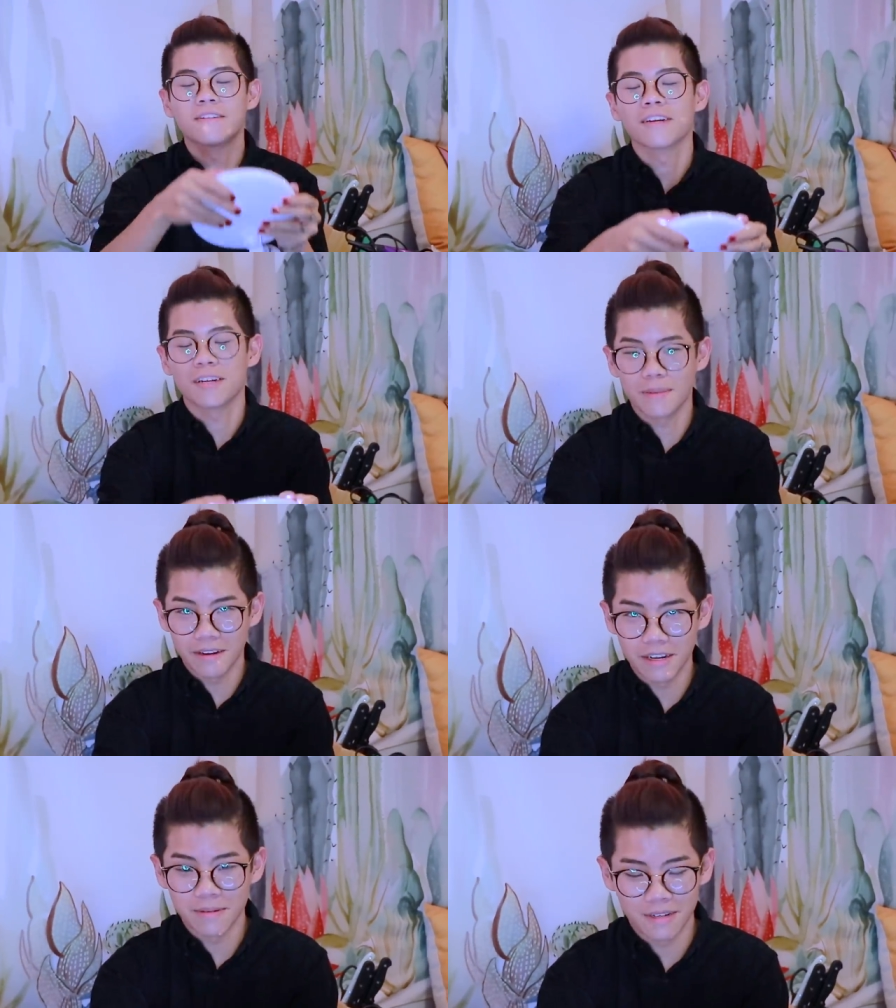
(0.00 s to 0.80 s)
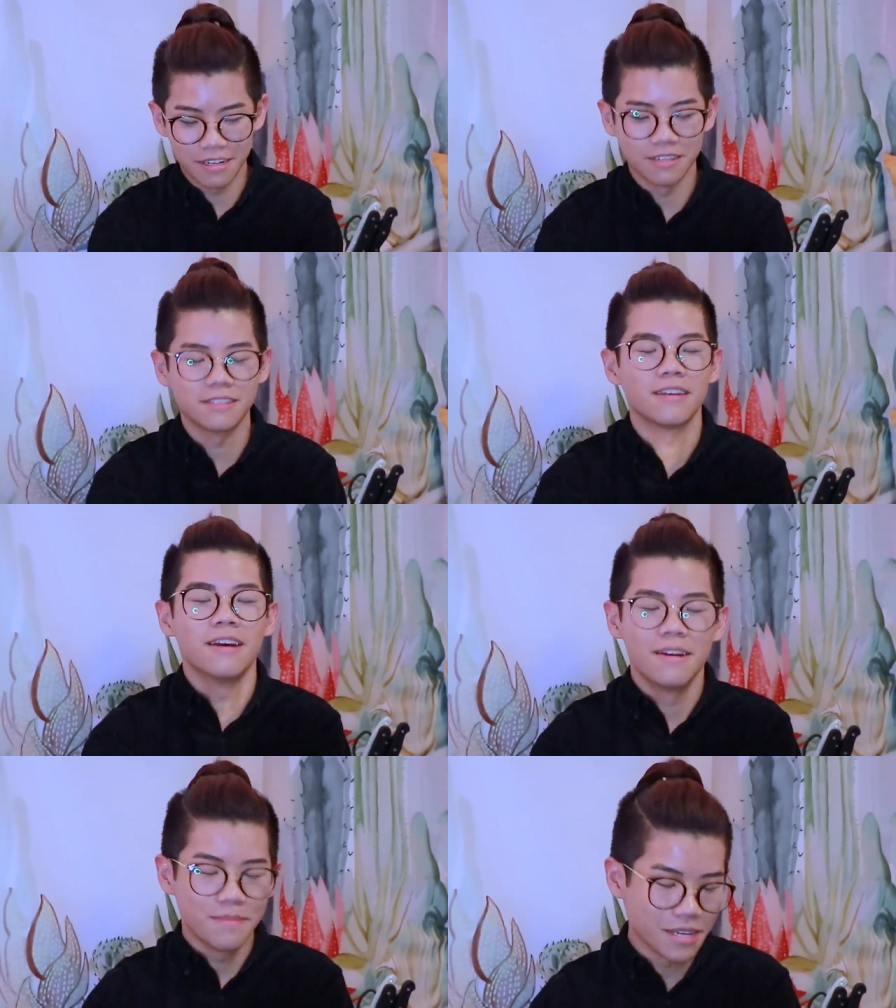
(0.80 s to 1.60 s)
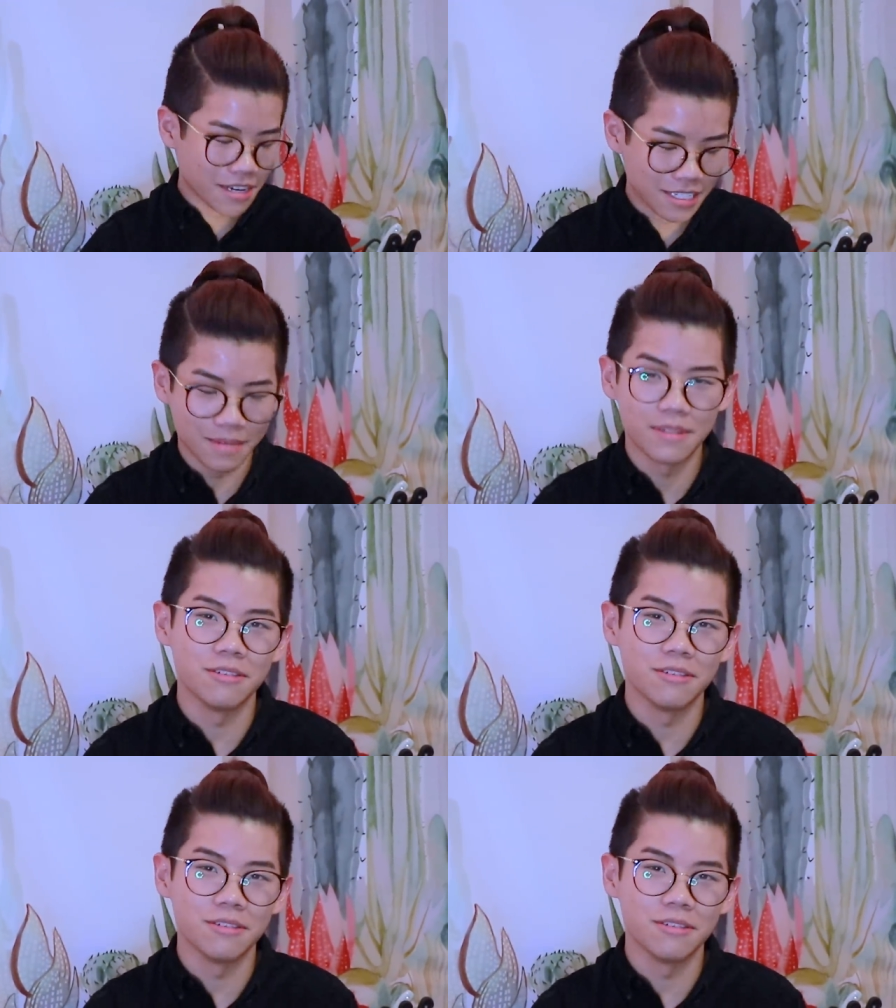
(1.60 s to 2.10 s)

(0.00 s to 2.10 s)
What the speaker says: I don't care about anyone else because I'm a